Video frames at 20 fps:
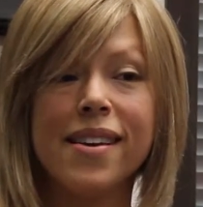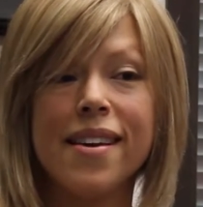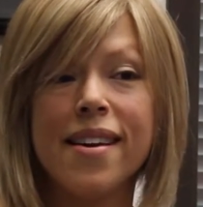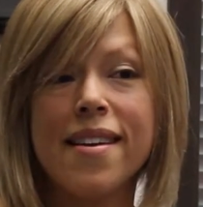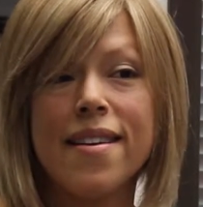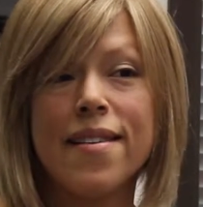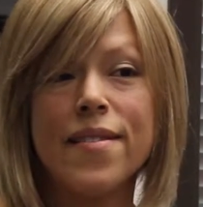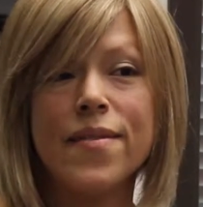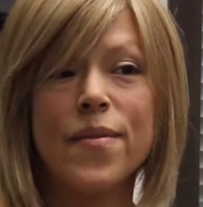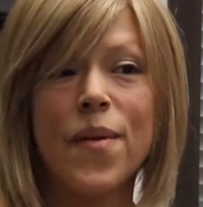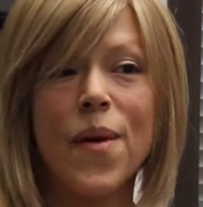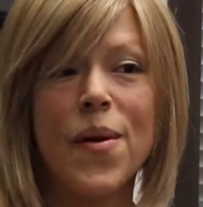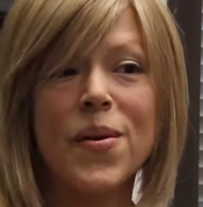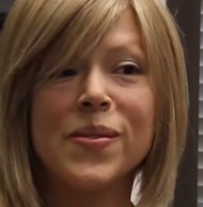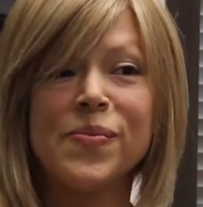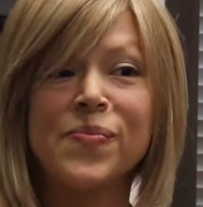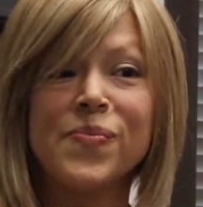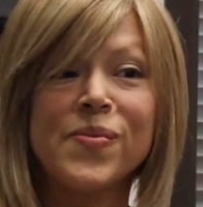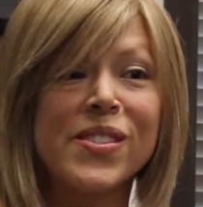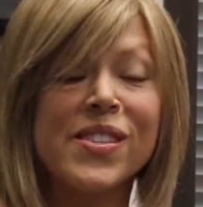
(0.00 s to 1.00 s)
And
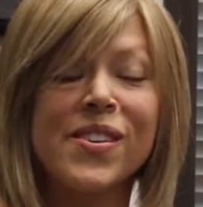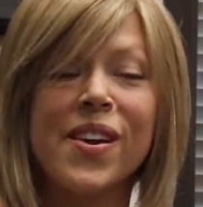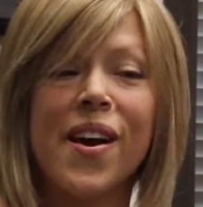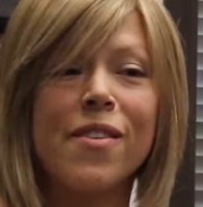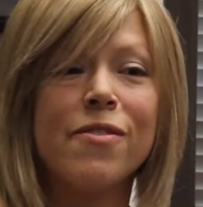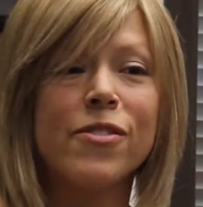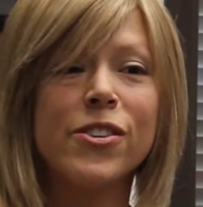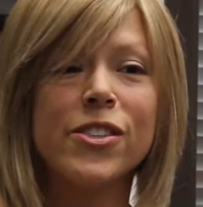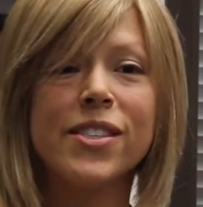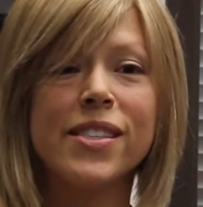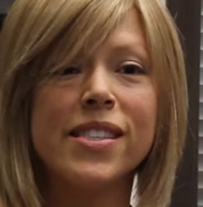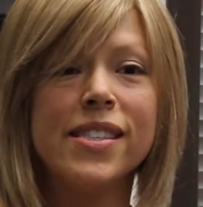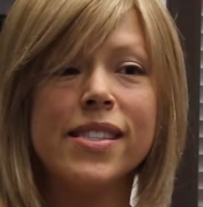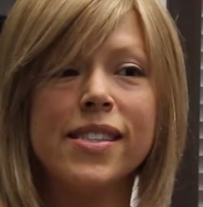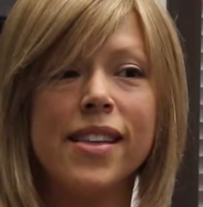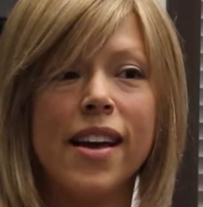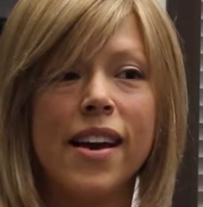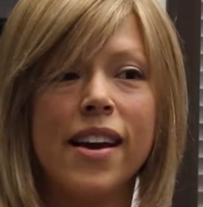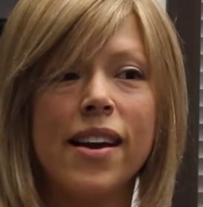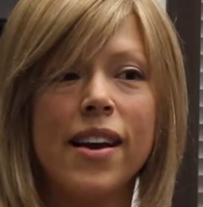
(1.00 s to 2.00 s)
ever since
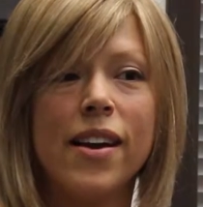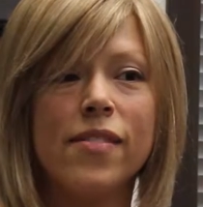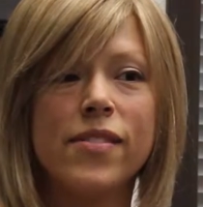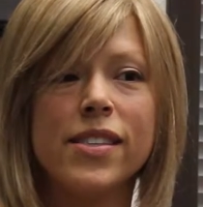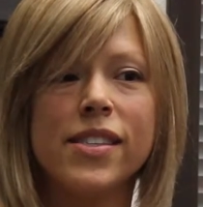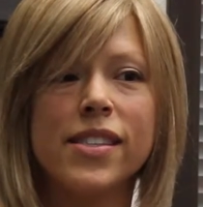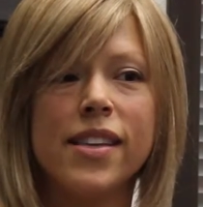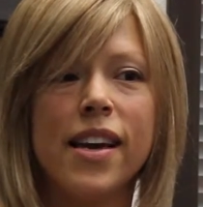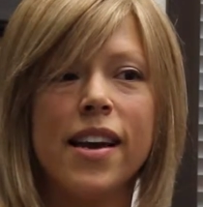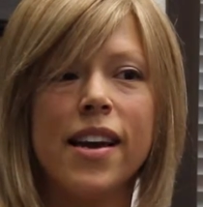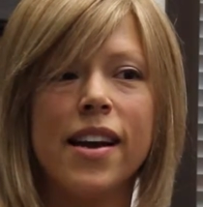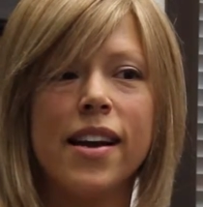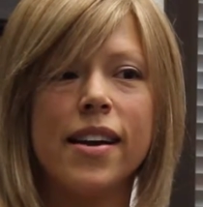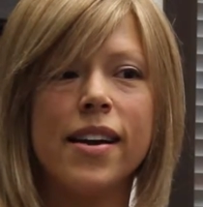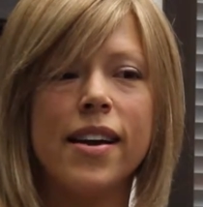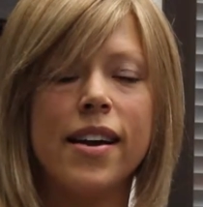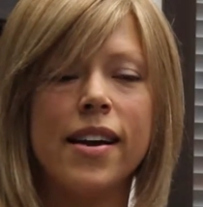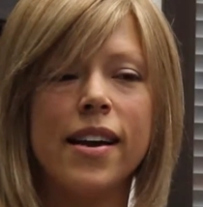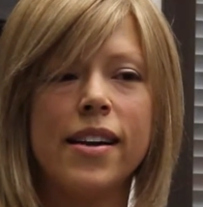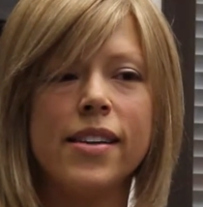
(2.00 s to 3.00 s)
that, I have to say,
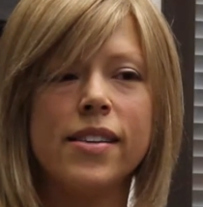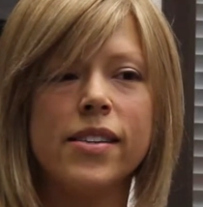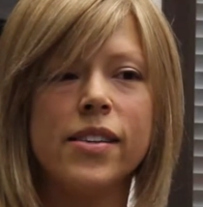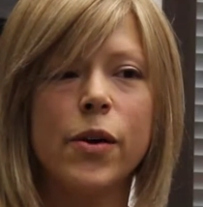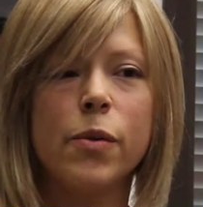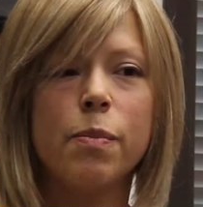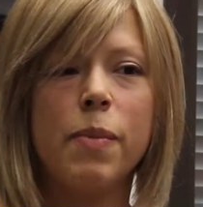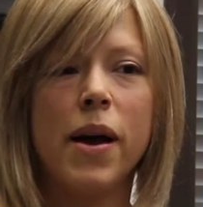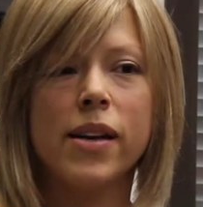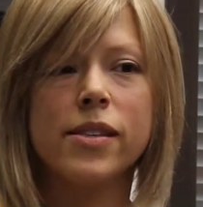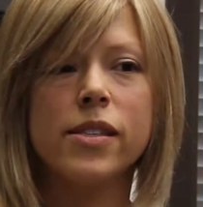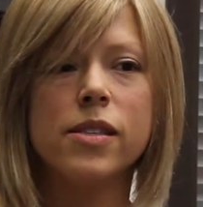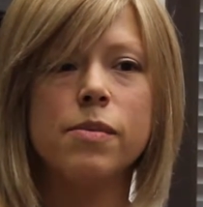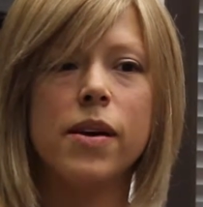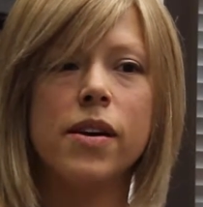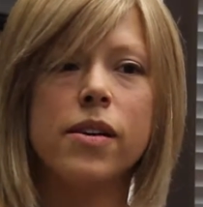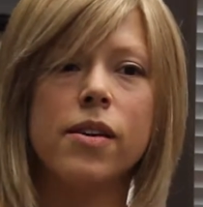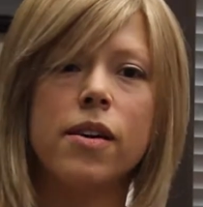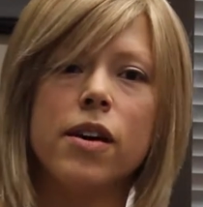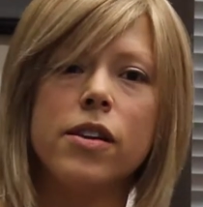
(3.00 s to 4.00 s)
I had to go back to
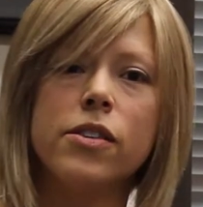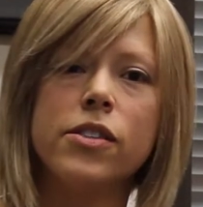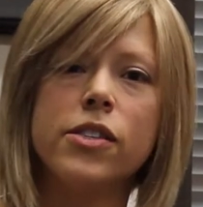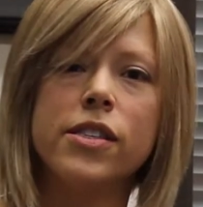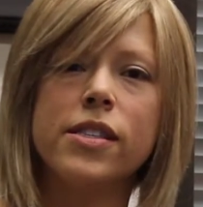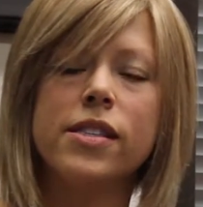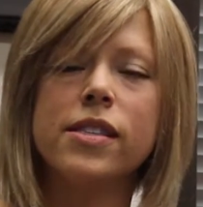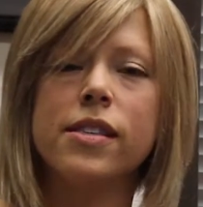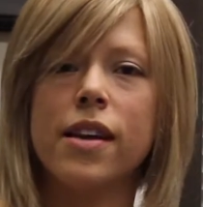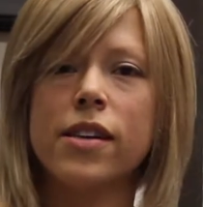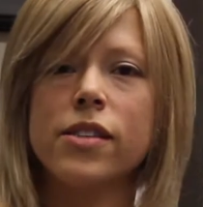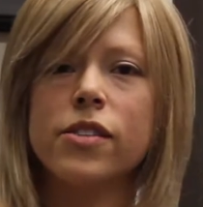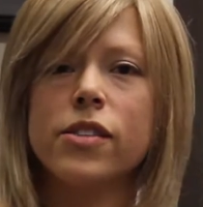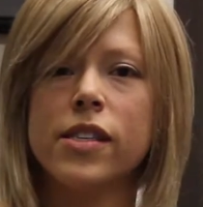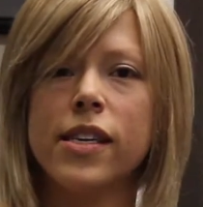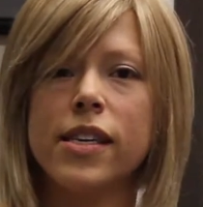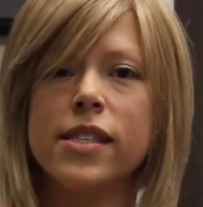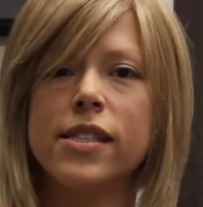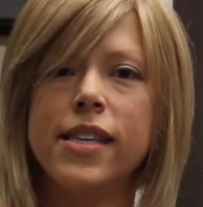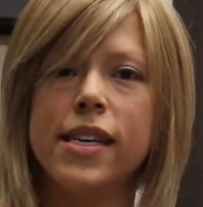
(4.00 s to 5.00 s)
my oncologist and actually
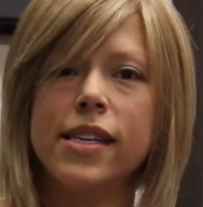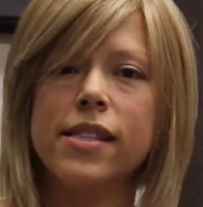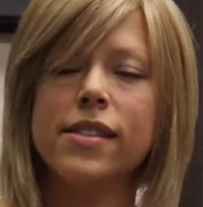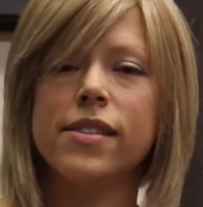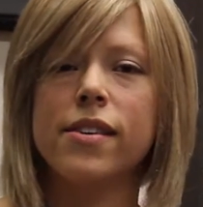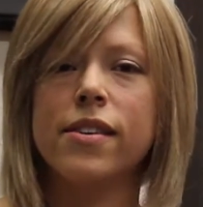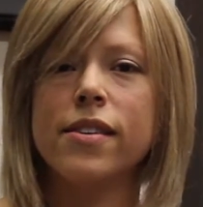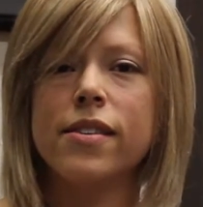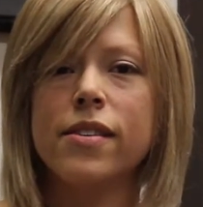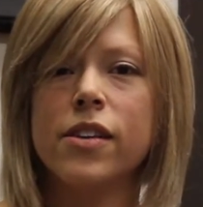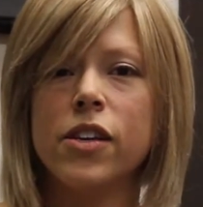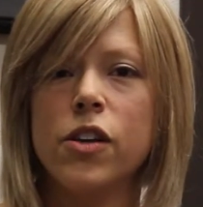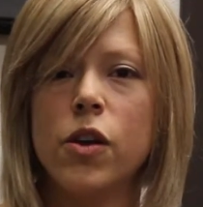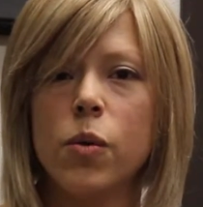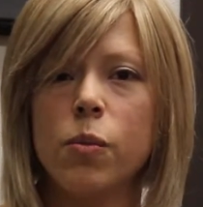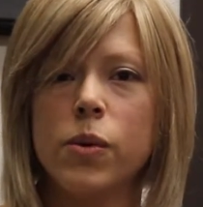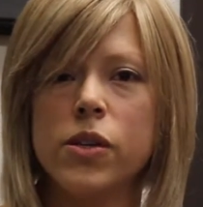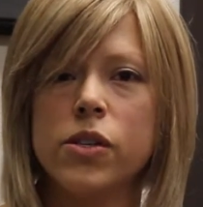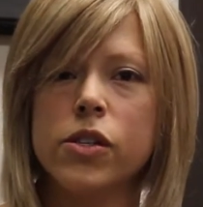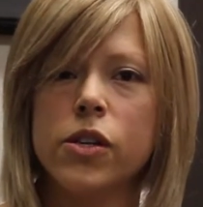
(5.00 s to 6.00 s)
get dates on,
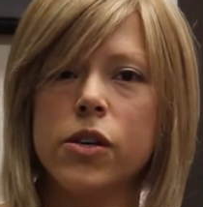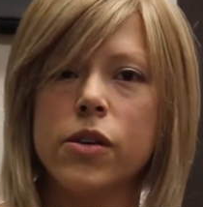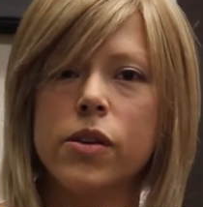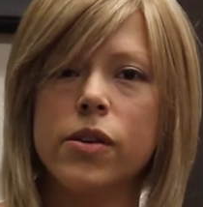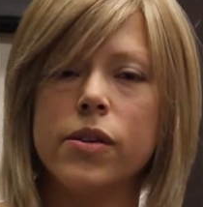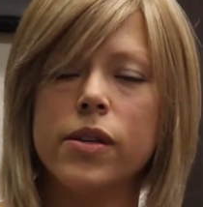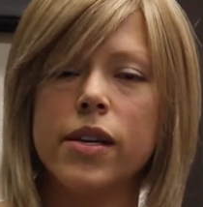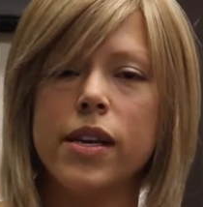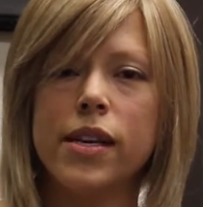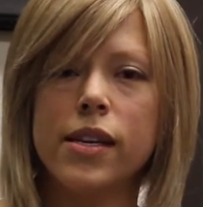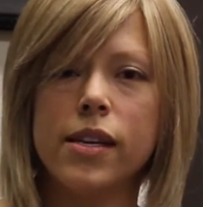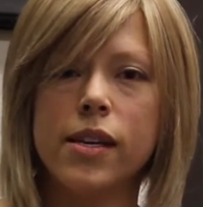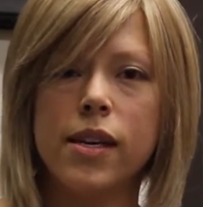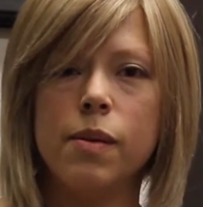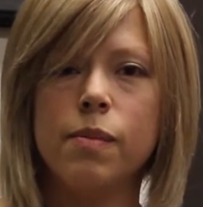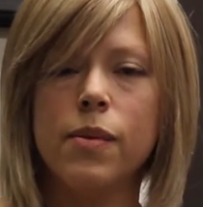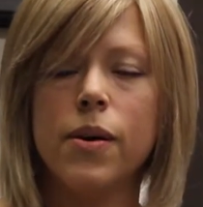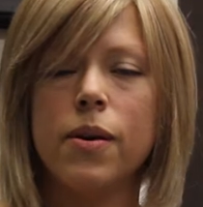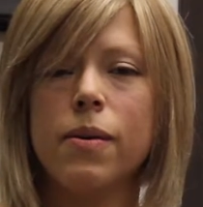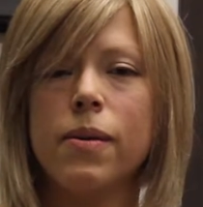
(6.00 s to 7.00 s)
when to go to
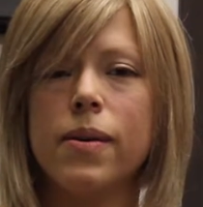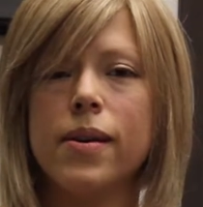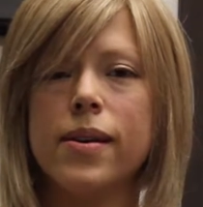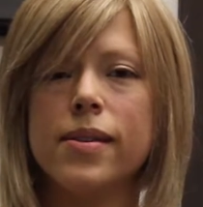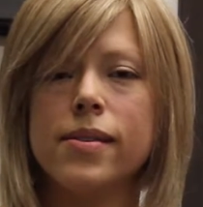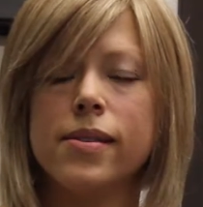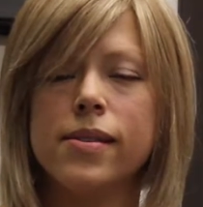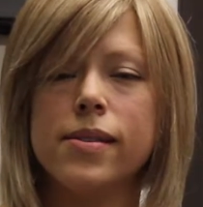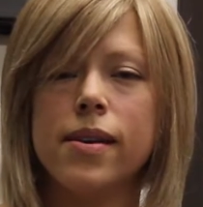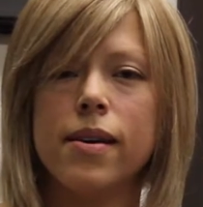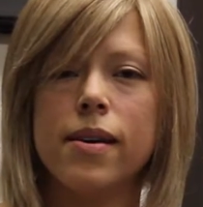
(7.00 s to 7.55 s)
chemo and